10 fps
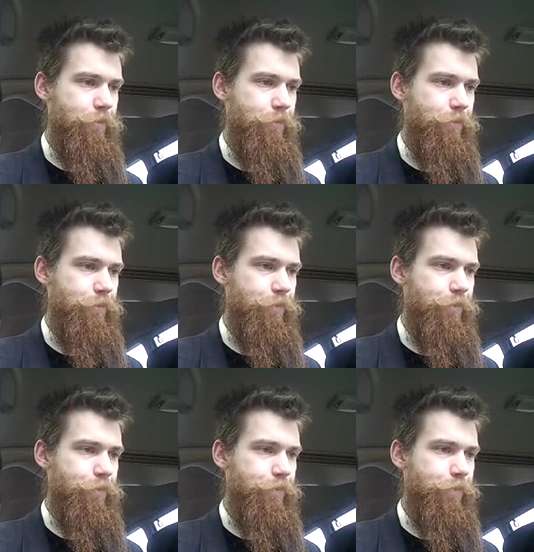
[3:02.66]

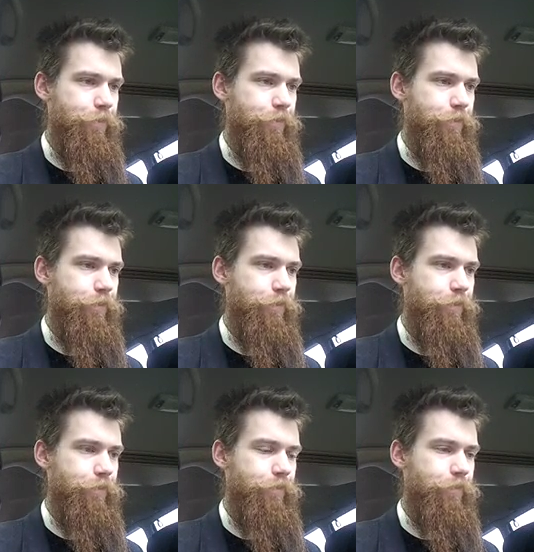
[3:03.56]

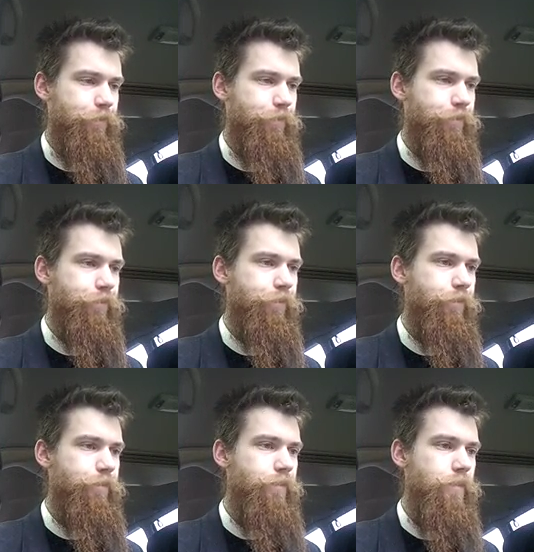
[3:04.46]

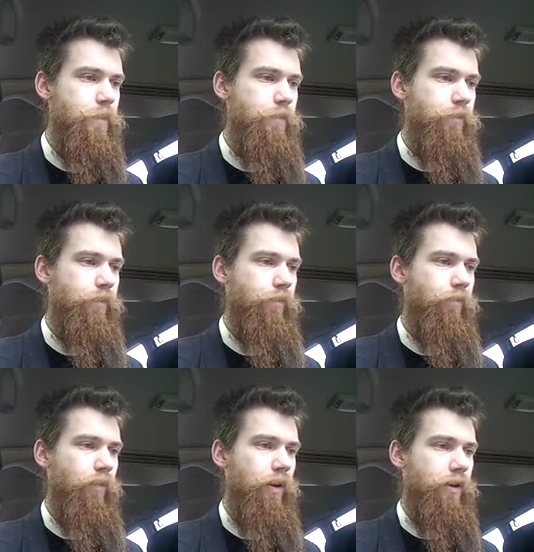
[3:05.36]
Nobody speaks.